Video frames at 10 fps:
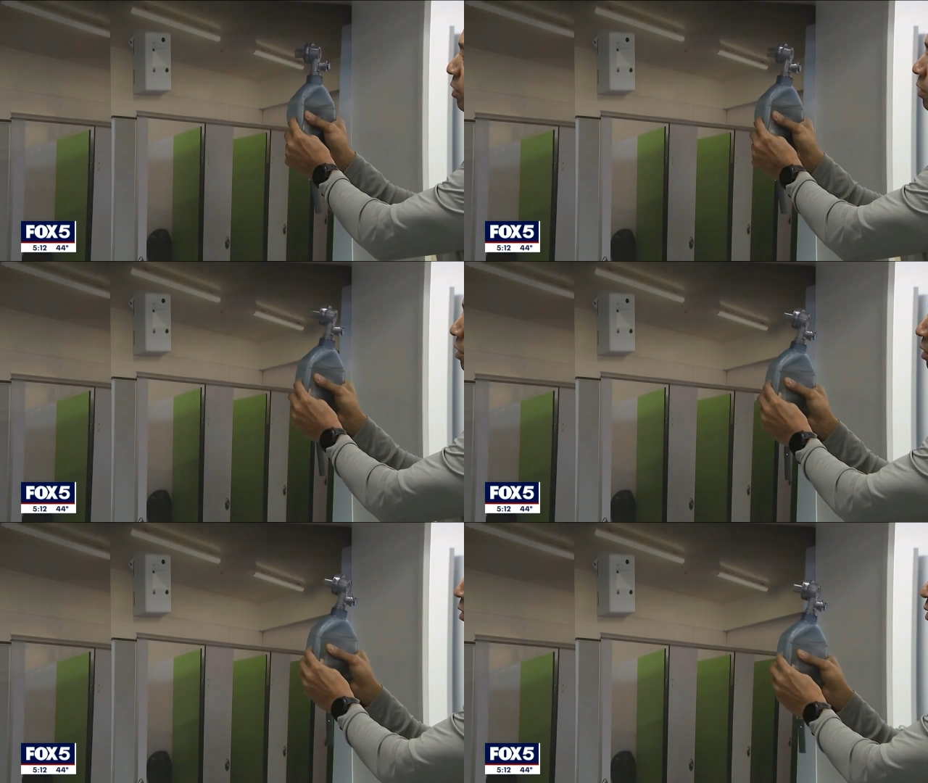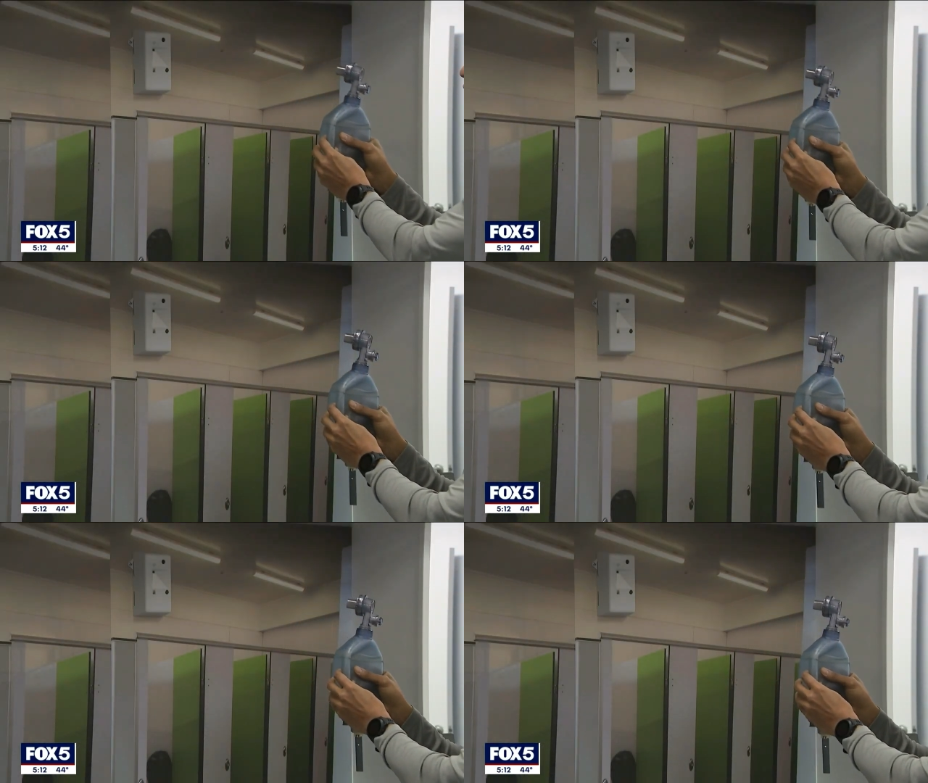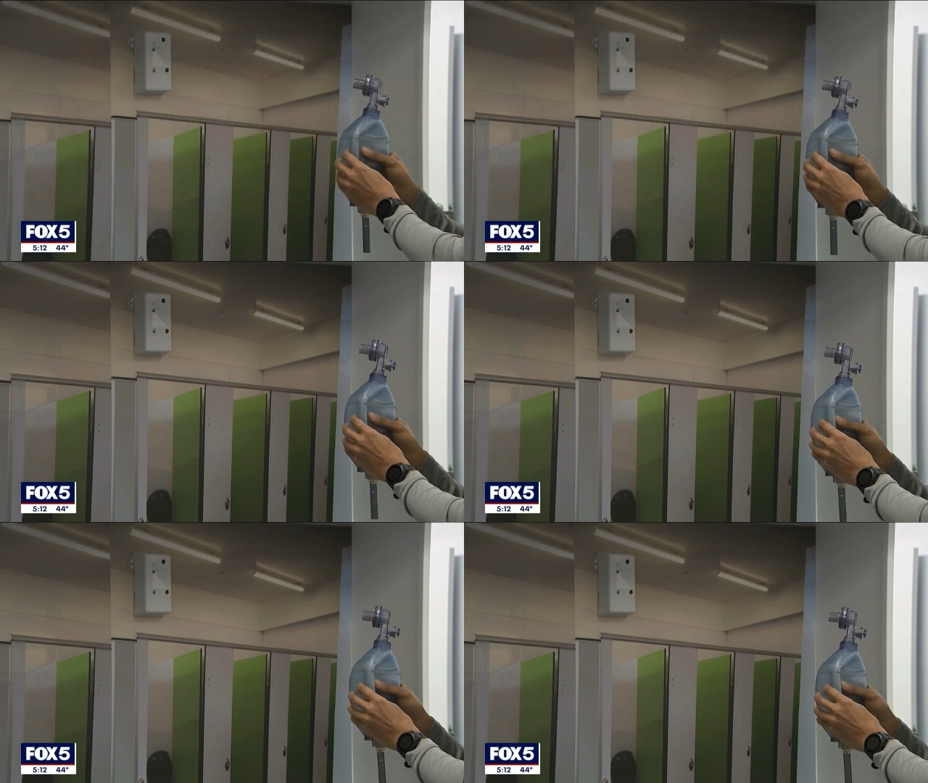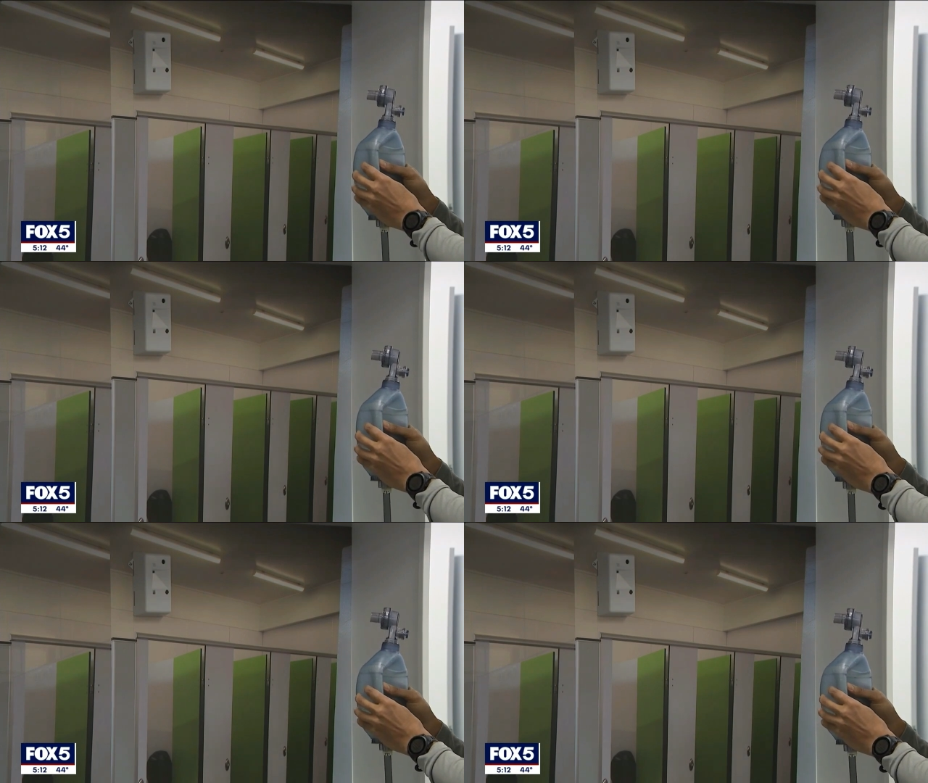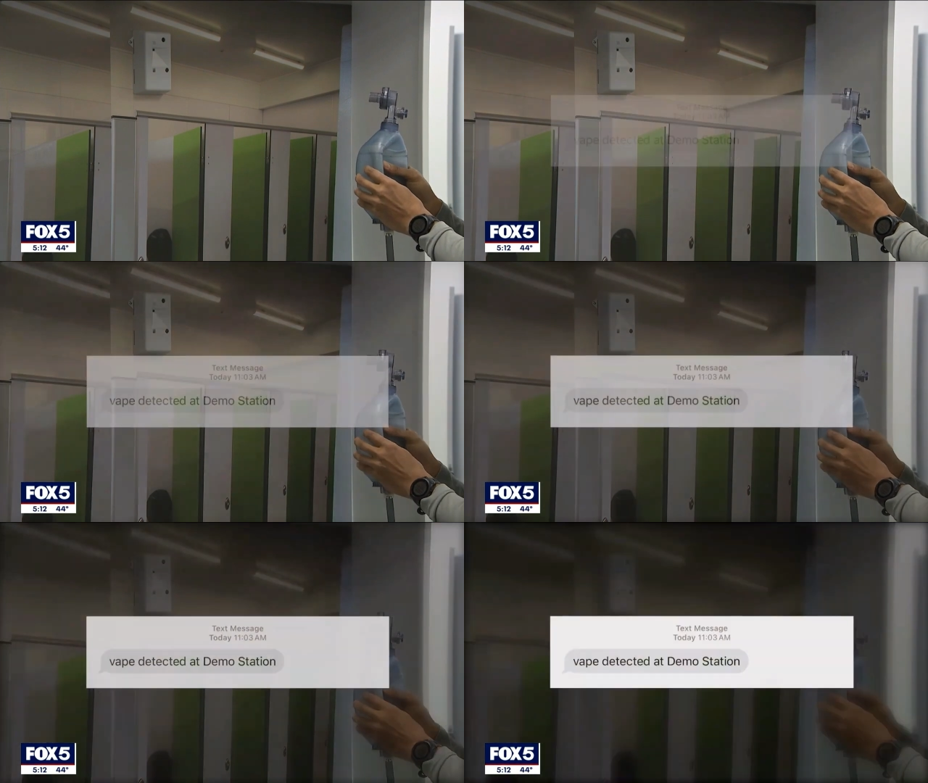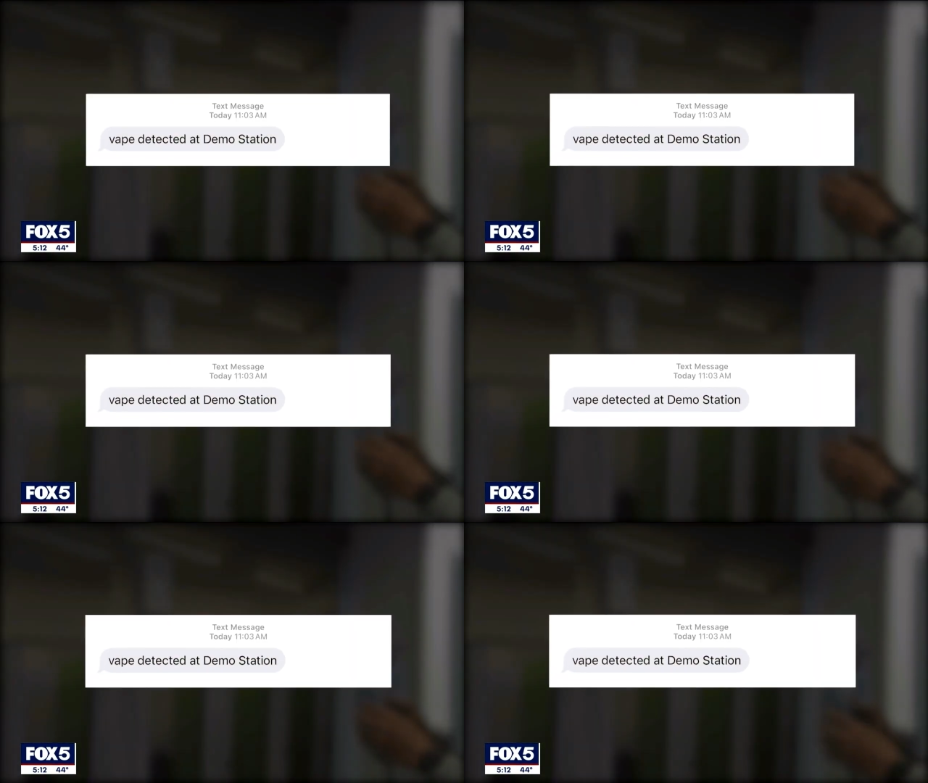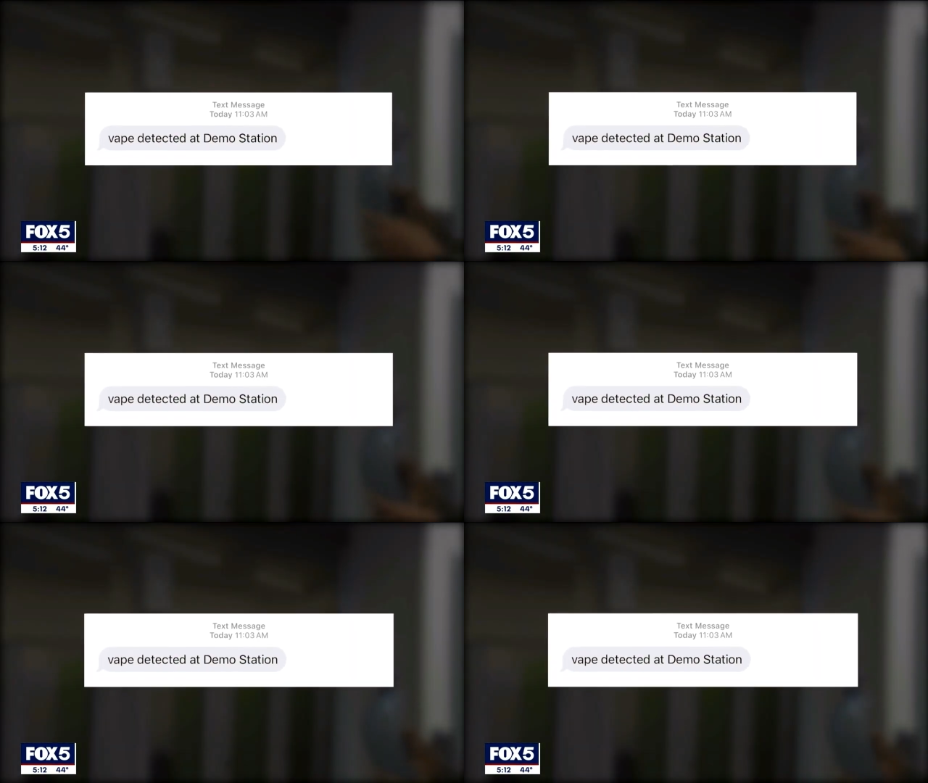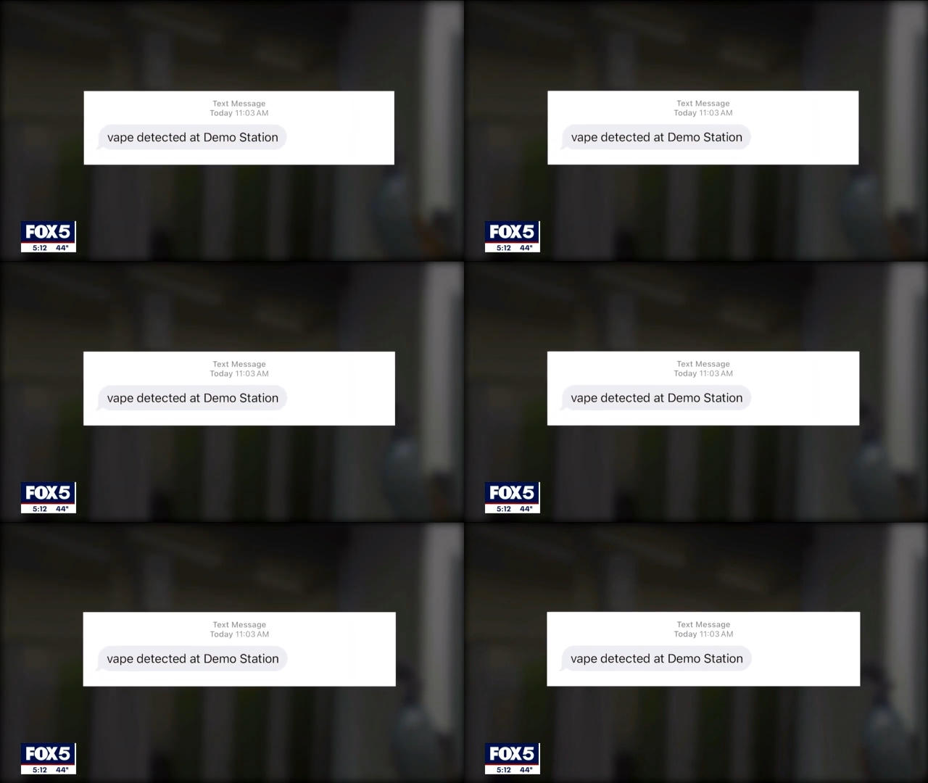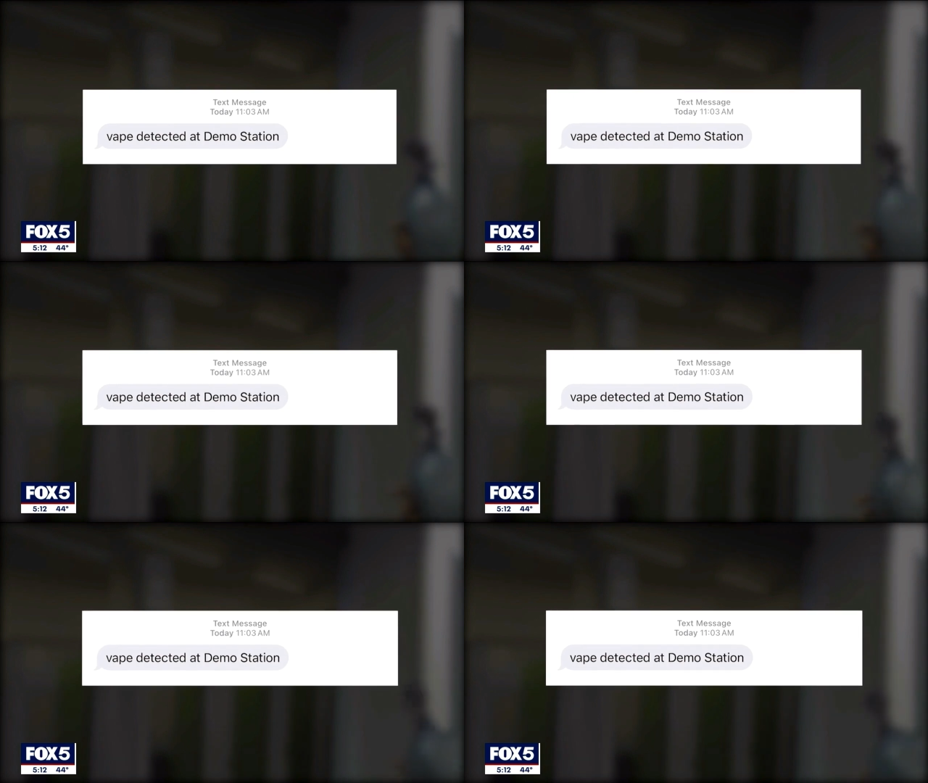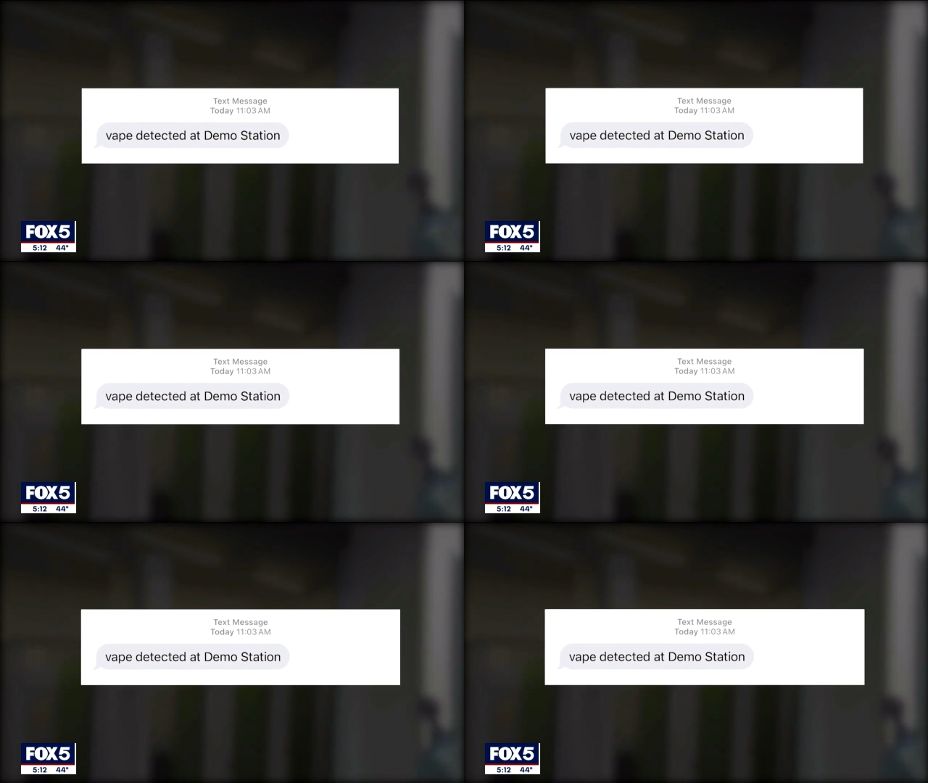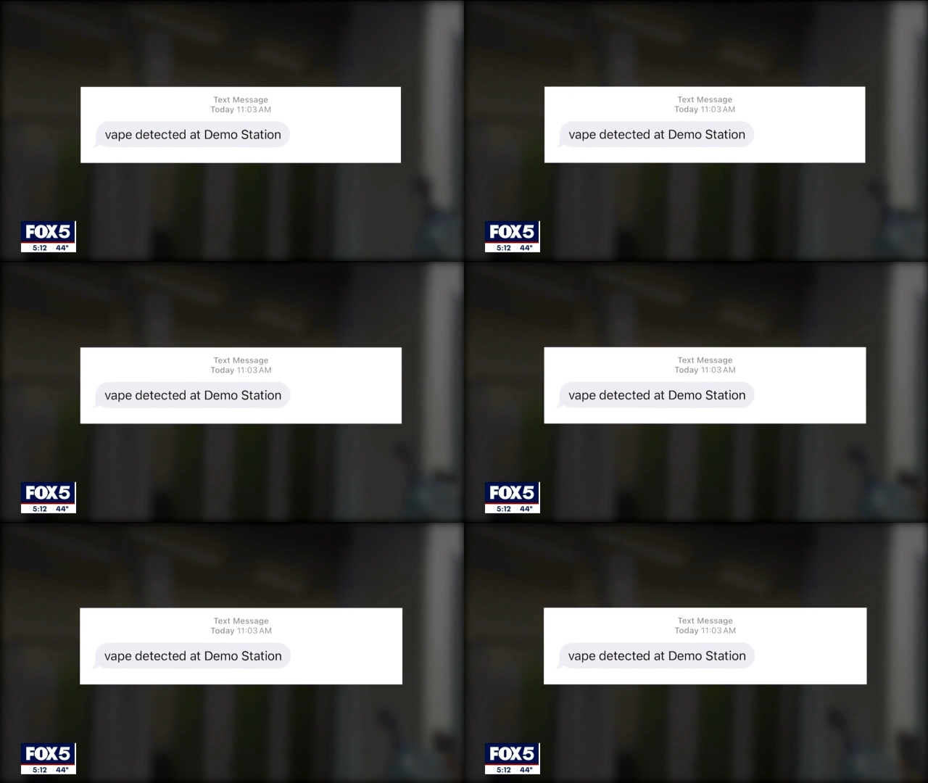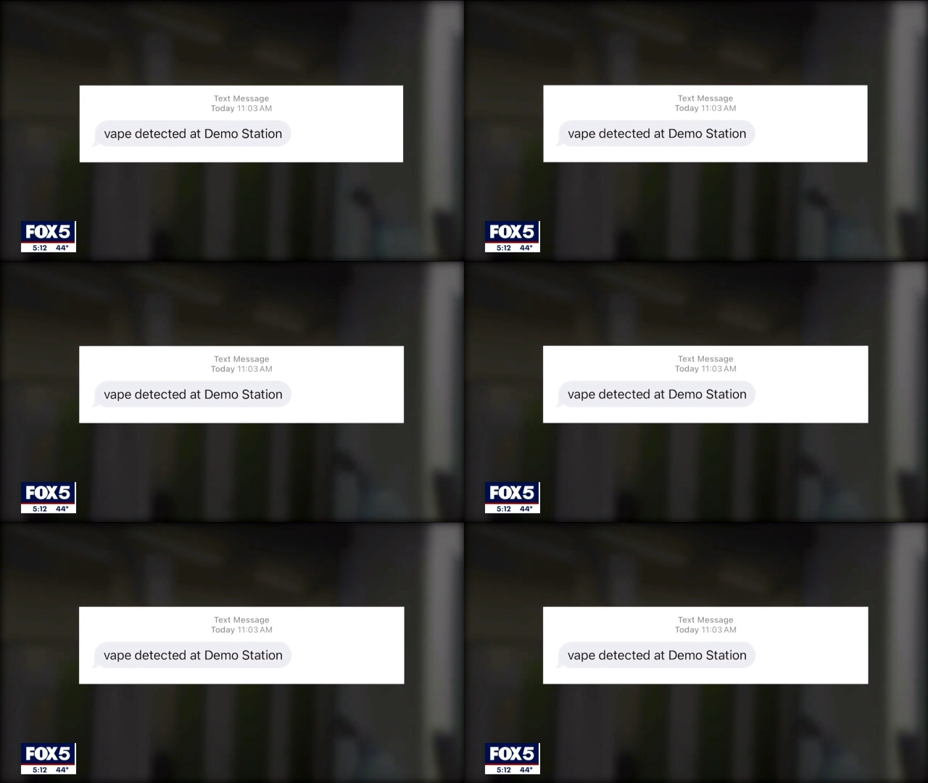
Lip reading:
(no speaker visible)